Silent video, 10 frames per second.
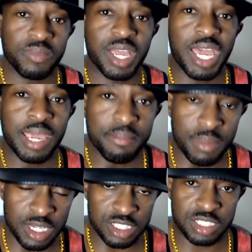8
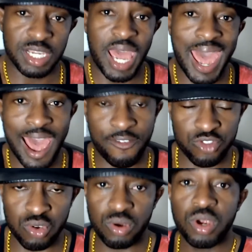months
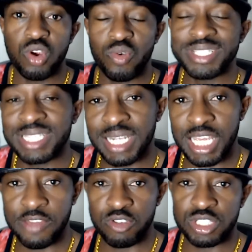after Resident
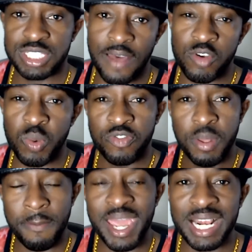Evil 7 with the
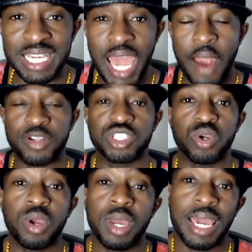main character,
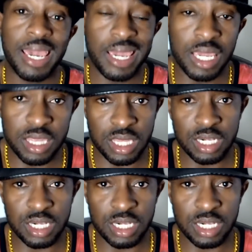Ethan.